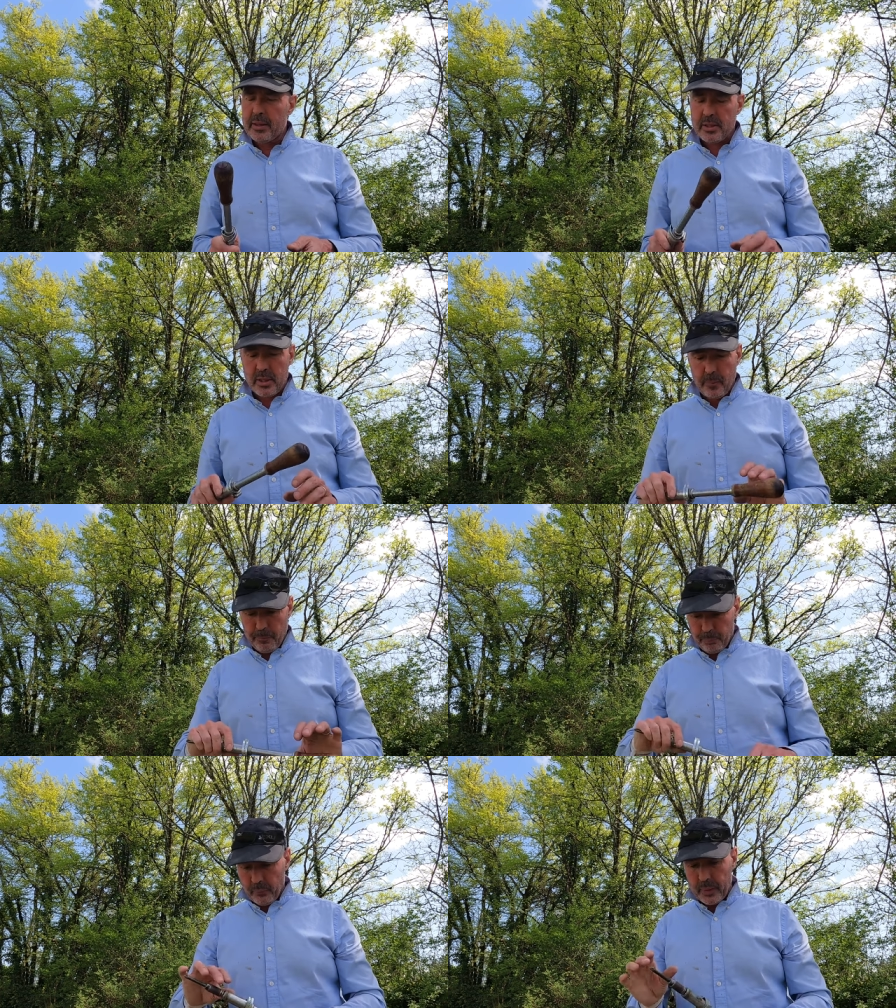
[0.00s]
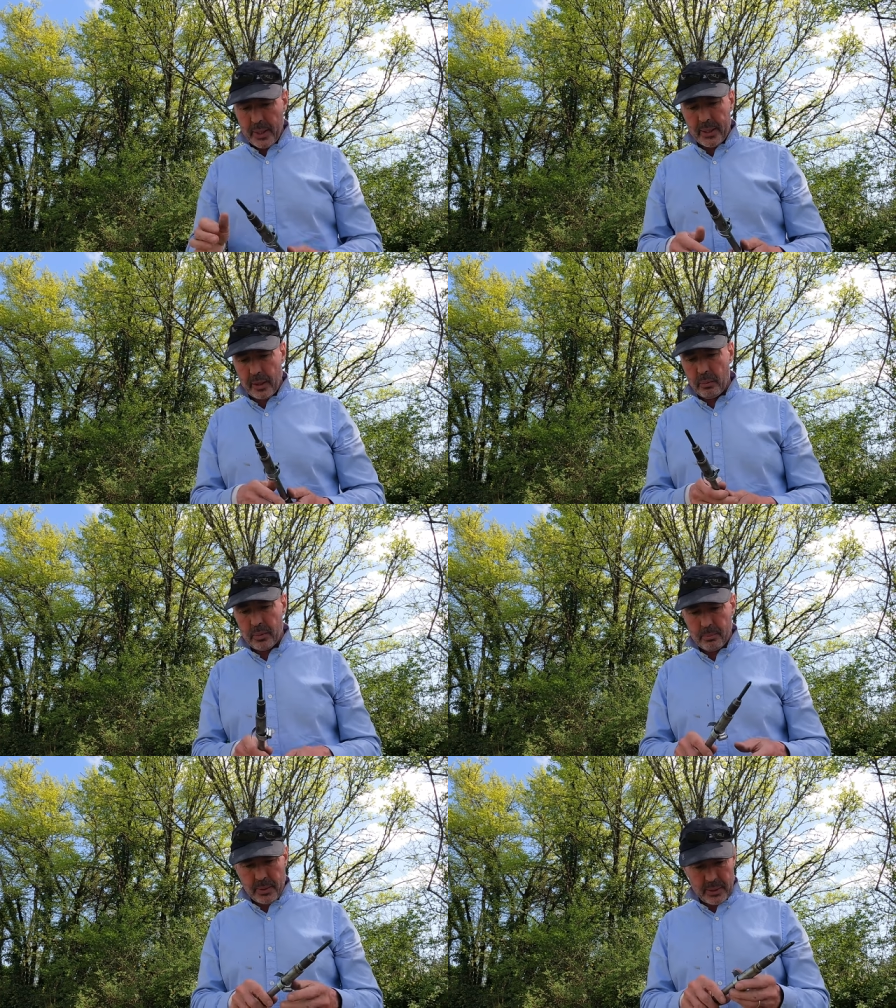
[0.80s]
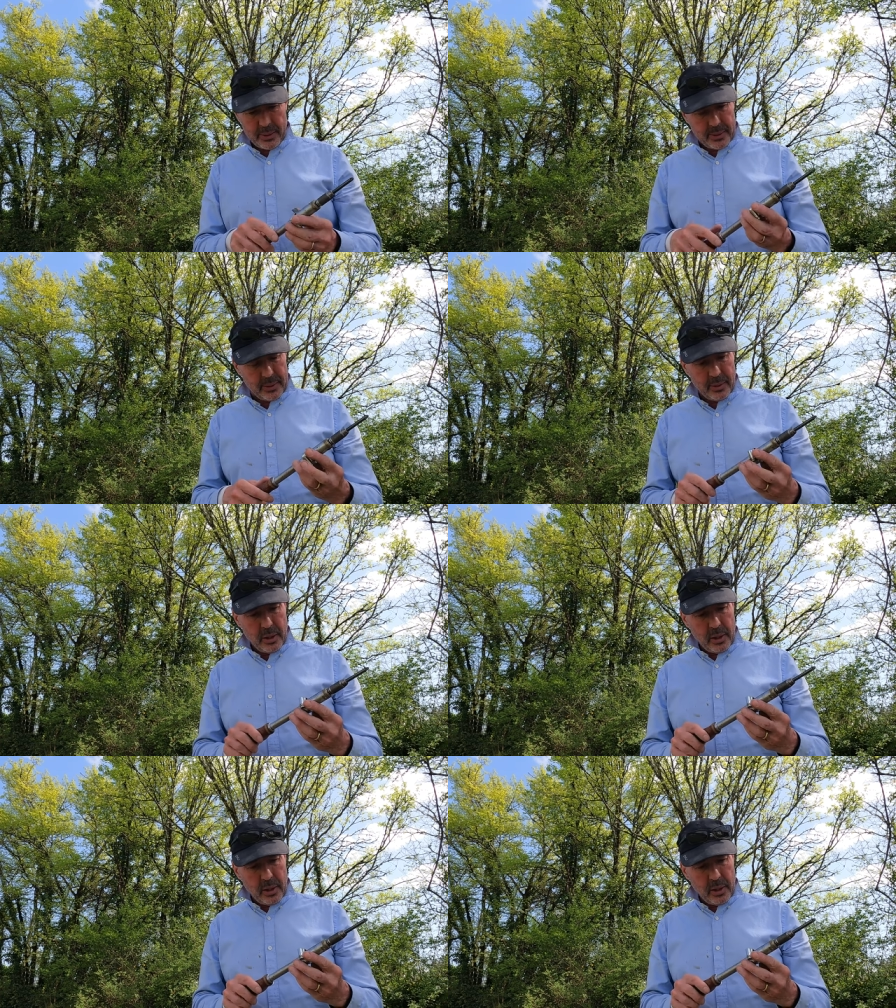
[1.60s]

So there you go, my little